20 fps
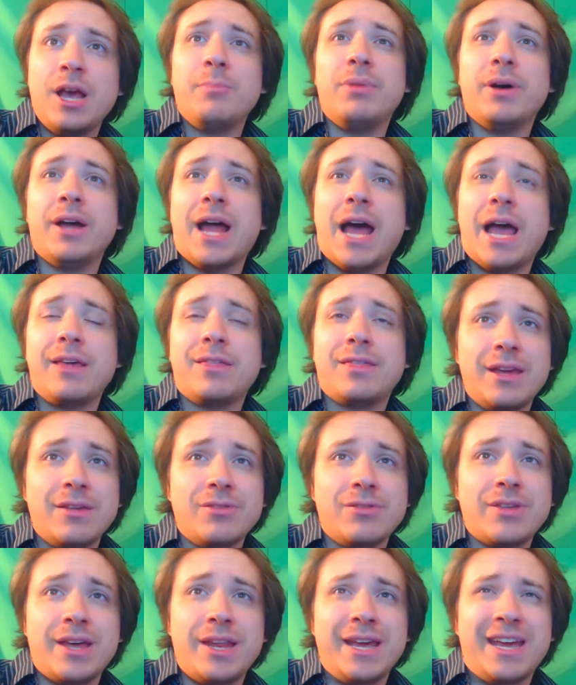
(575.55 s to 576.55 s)
But I think
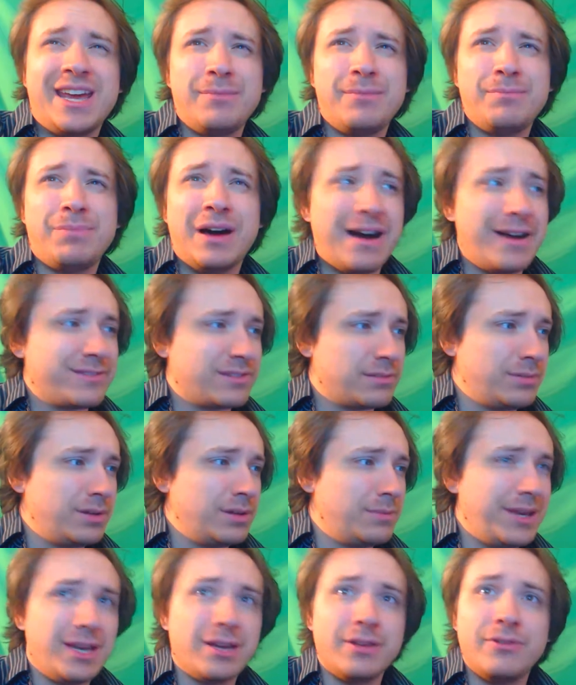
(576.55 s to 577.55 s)
that it could possibly
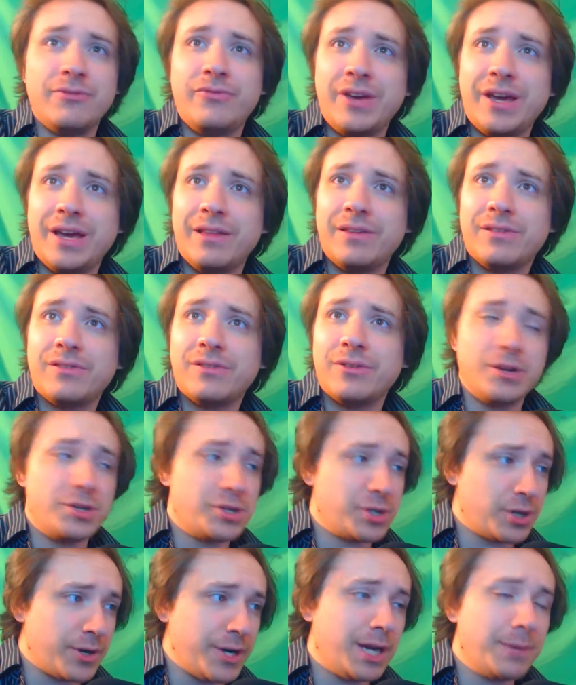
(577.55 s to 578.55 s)
be convinced, or a
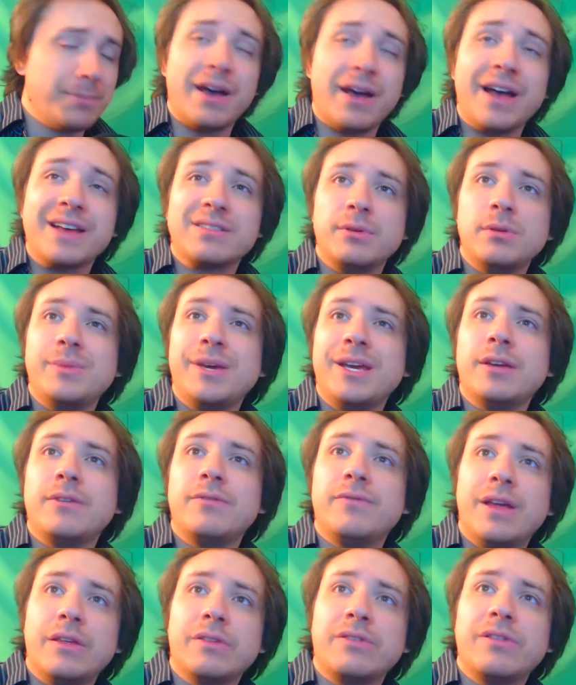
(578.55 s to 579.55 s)
jury could possibly be
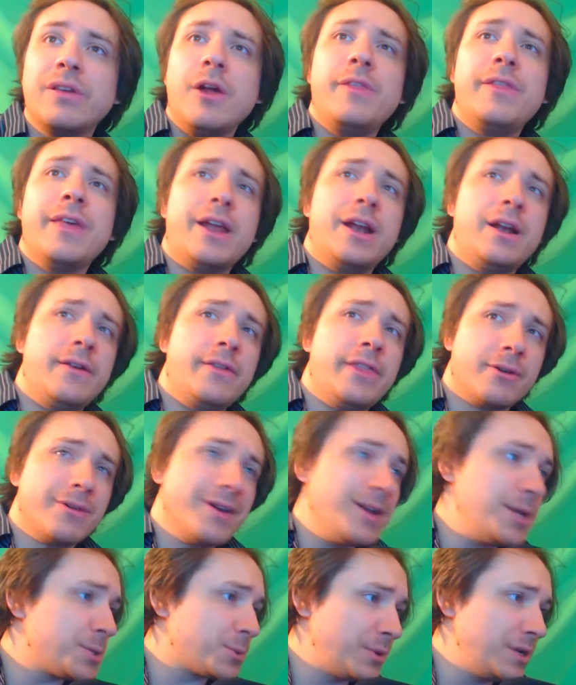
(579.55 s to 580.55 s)
convinced, that there
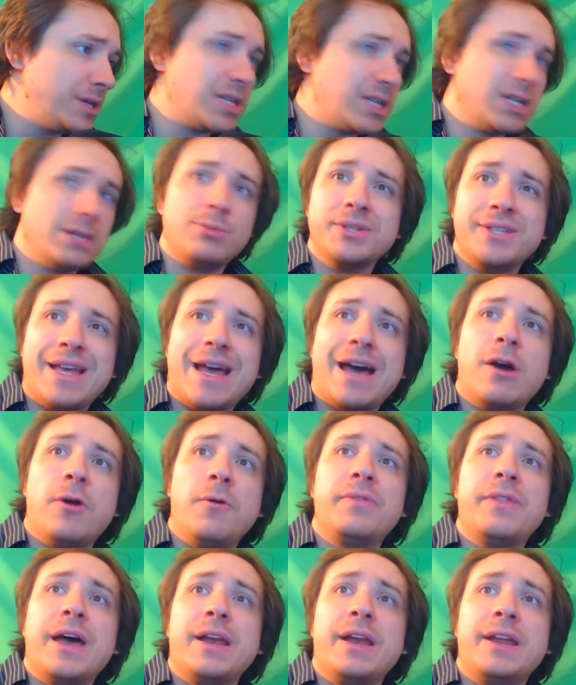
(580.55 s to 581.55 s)
is reasonable
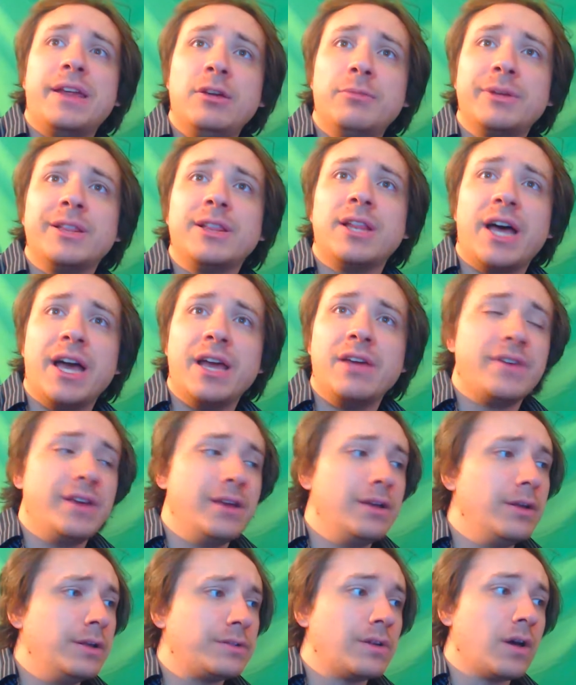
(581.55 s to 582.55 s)
doubt that human life
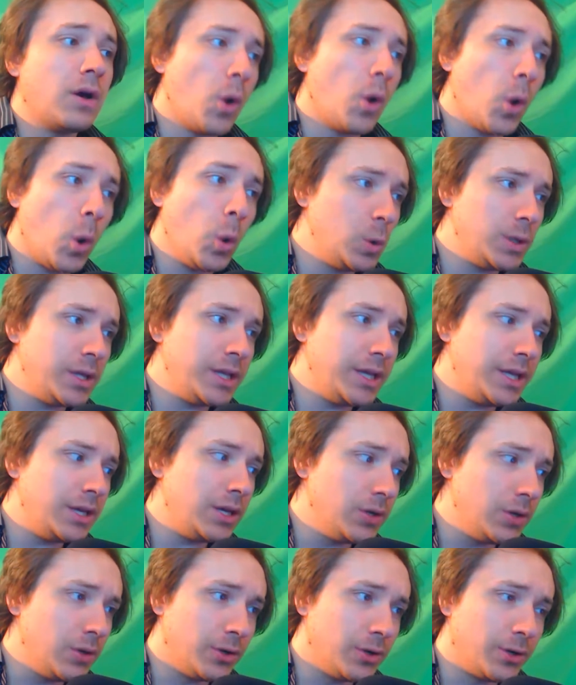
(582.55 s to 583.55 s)
is wholly
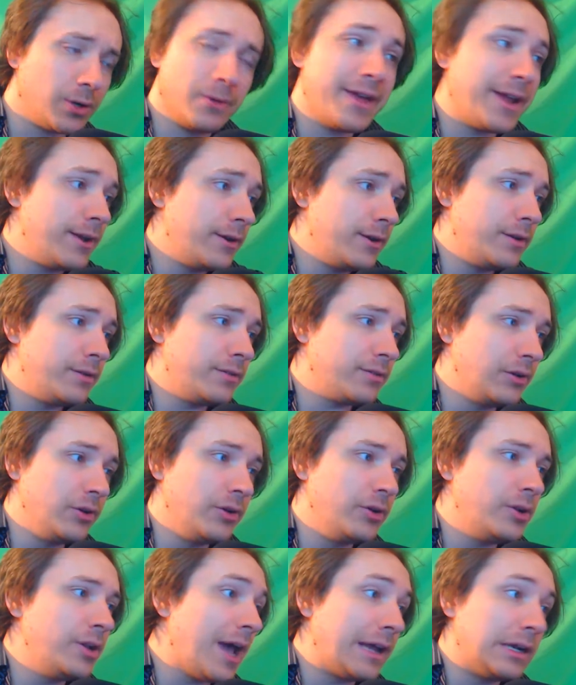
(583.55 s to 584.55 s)
good, or that it is
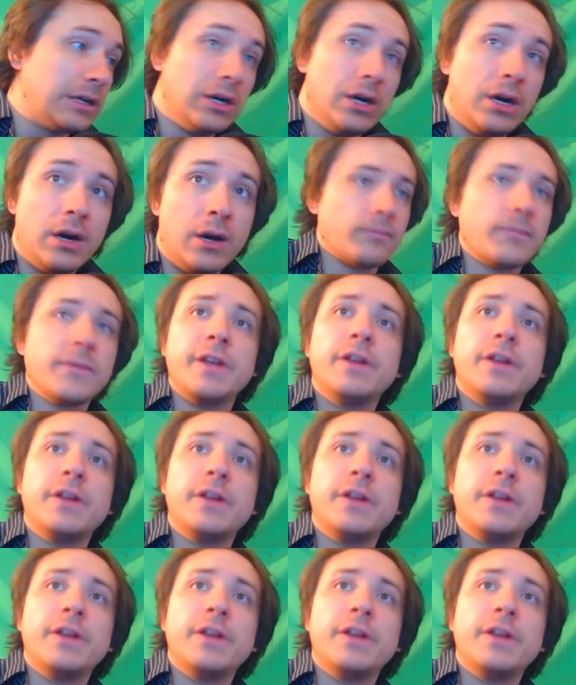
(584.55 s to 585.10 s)
good at all.